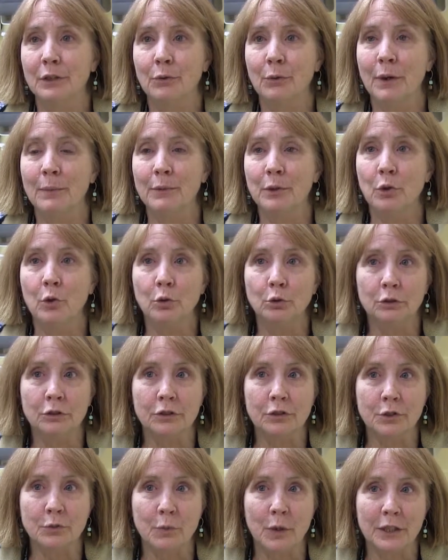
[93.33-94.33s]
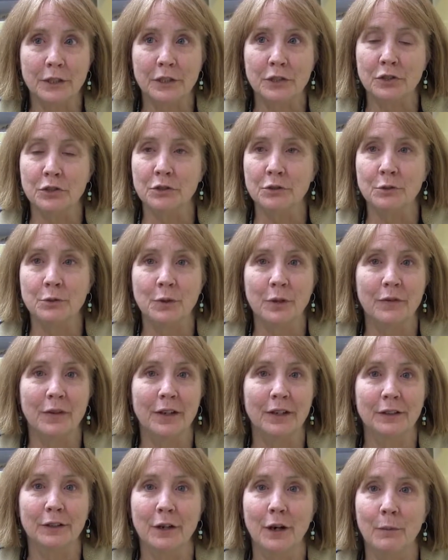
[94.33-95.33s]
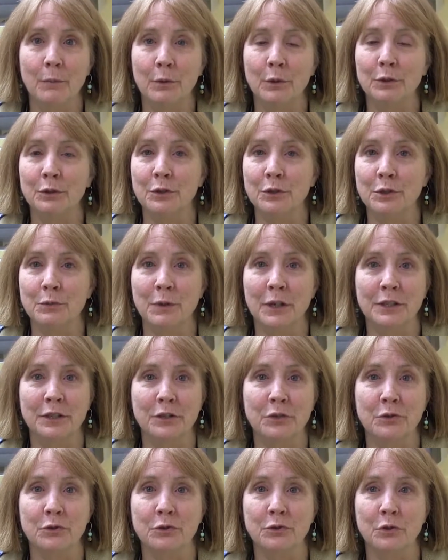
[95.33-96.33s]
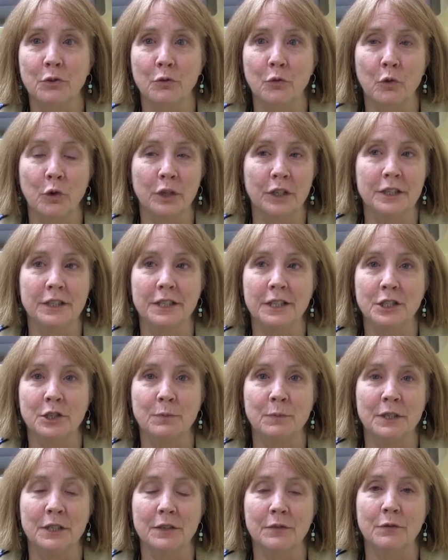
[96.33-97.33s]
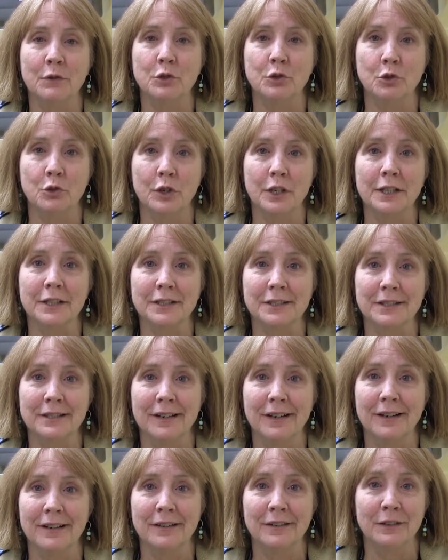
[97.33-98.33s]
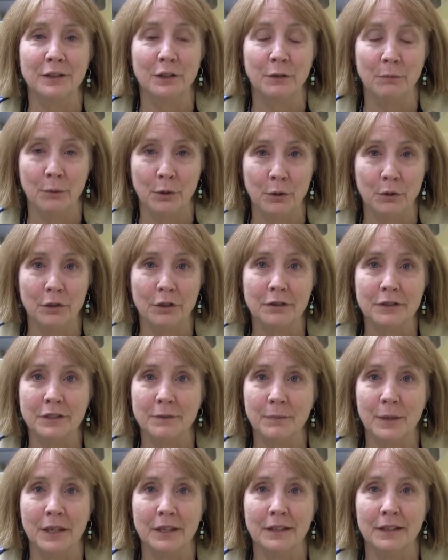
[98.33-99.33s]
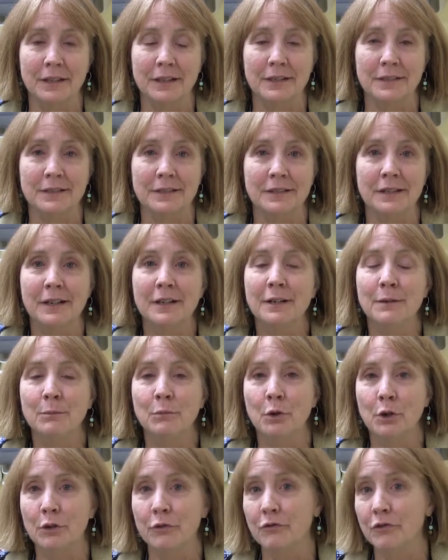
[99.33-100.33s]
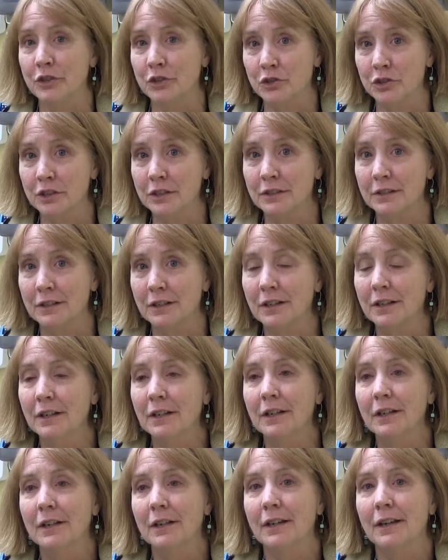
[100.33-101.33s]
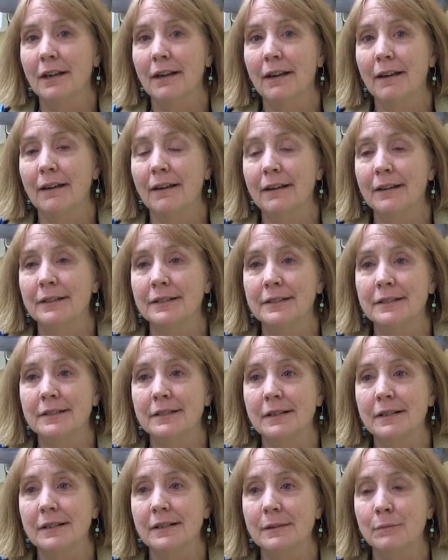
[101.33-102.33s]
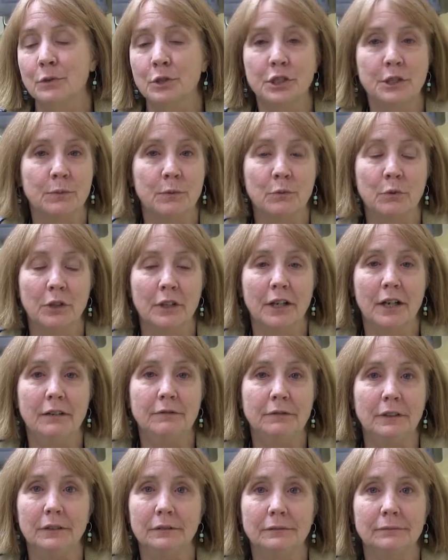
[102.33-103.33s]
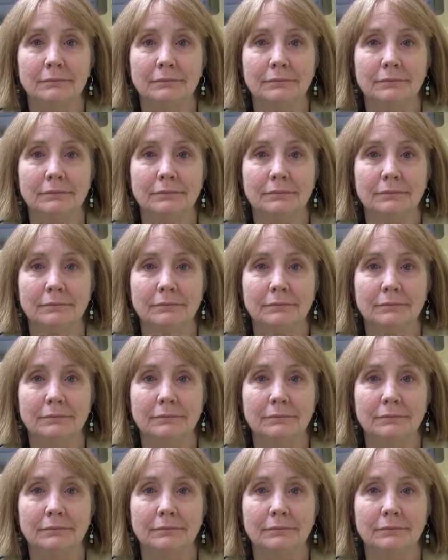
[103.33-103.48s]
I'm an older nurse practitioner, so I've had a couple of nurse practitioners who have really teach me different tricks on the computer to make things more efficient, and which has been really helpful.